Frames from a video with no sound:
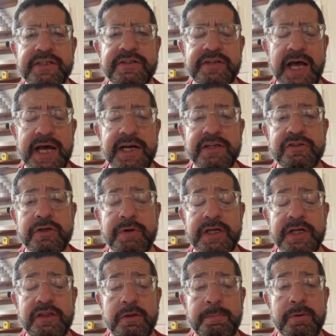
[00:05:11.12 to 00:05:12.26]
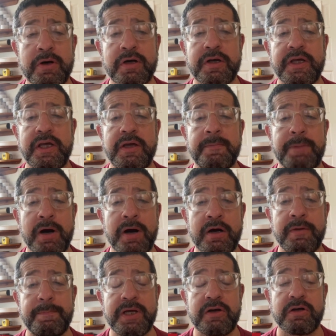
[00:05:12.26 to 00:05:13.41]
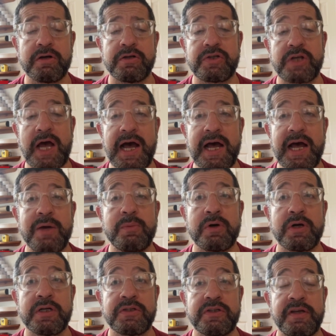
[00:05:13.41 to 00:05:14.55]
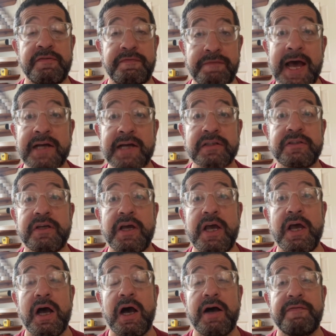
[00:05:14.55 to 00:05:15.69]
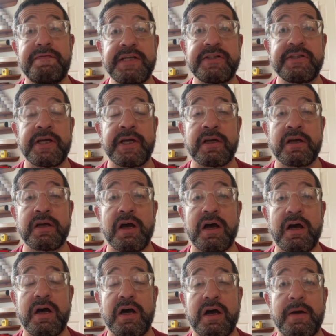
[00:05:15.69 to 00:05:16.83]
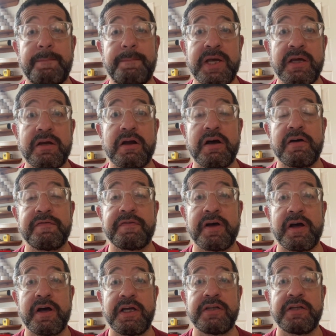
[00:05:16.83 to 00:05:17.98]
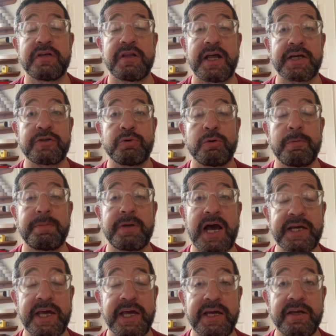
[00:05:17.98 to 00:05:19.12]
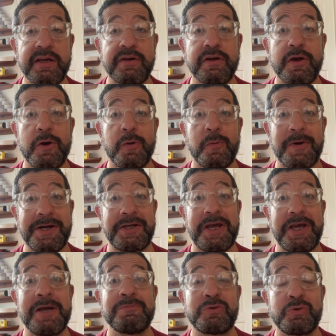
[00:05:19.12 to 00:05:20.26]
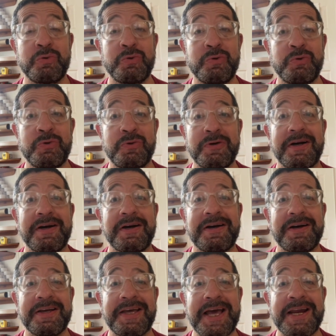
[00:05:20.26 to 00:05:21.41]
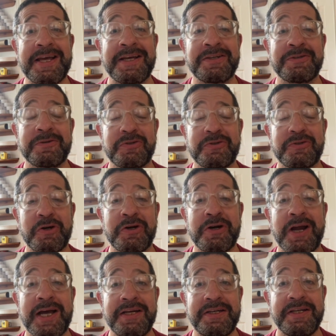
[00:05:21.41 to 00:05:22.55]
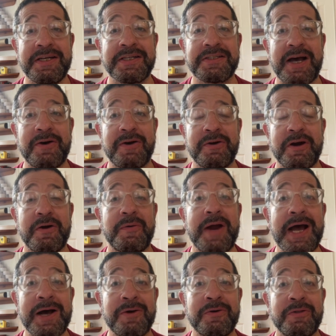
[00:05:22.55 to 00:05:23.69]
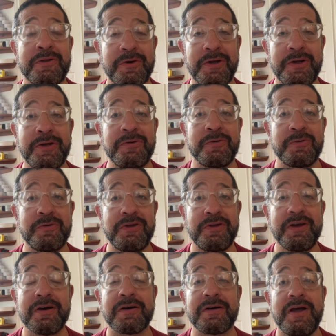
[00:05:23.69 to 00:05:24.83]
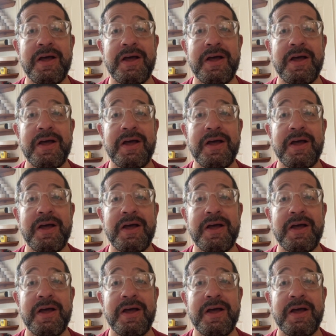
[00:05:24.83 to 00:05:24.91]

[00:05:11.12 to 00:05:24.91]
I decided to write the book in part because I was, in fact, facing a bit of an intellectual blockade when it came to getting certain ideas out around the Green New Deal.